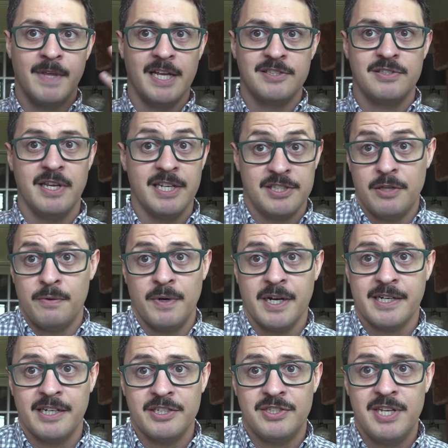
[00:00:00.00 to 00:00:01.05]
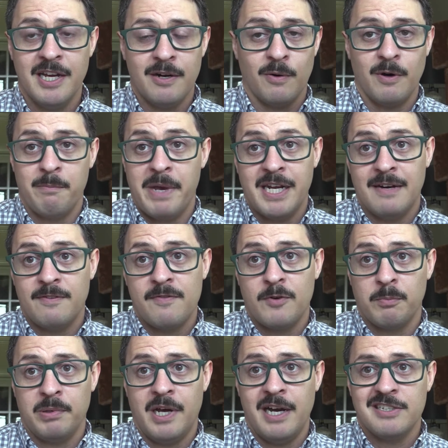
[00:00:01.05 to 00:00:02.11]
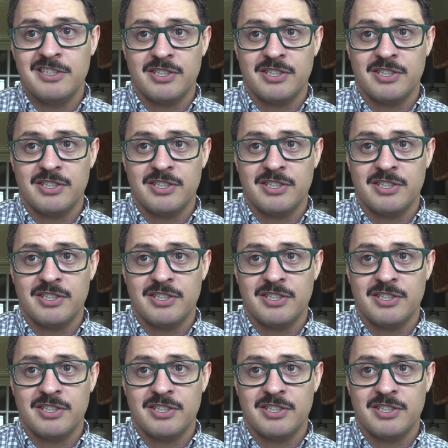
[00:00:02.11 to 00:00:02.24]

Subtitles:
it's either not going to stick or it may never even apply.